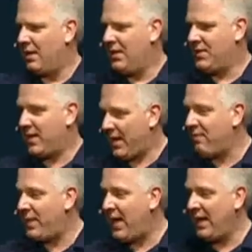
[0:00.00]
He said an
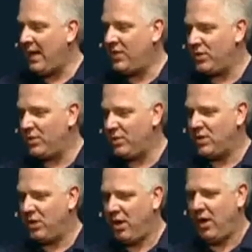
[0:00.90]
FBI agent
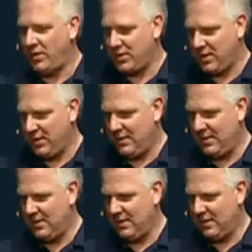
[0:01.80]
was lost.
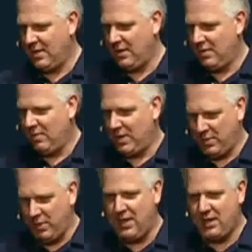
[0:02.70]
When
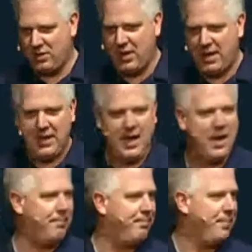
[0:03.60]
they went in to try to
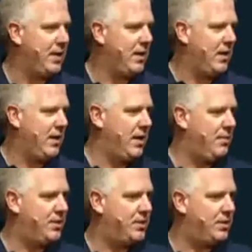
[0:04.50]
get him,
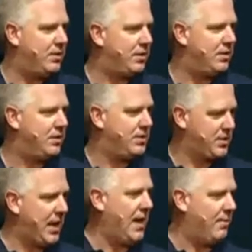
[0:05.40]
he was
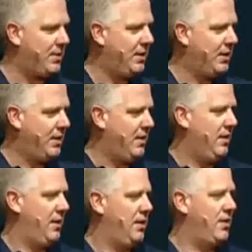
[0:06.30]
stabbed
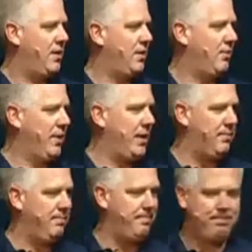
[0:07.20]
and cut all the way
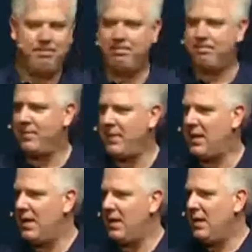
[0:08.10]
up.
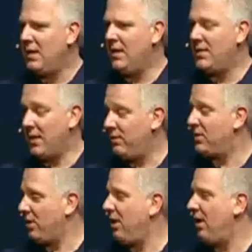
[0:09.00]
He said he
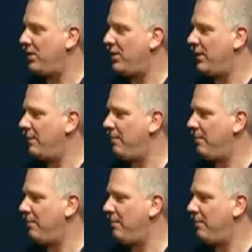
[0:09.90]
was lost.